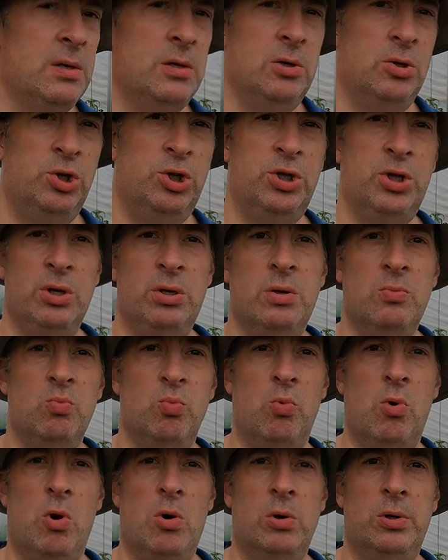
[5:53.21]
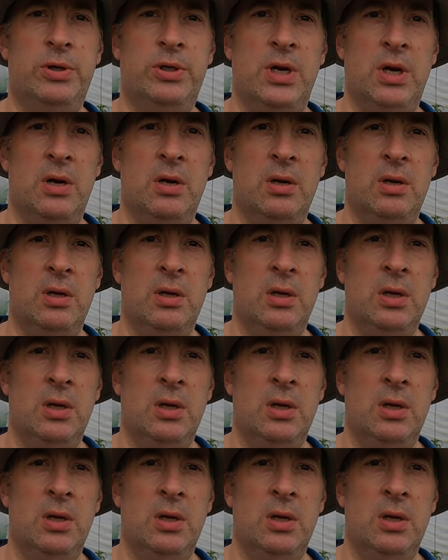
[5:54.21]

you shouldn't water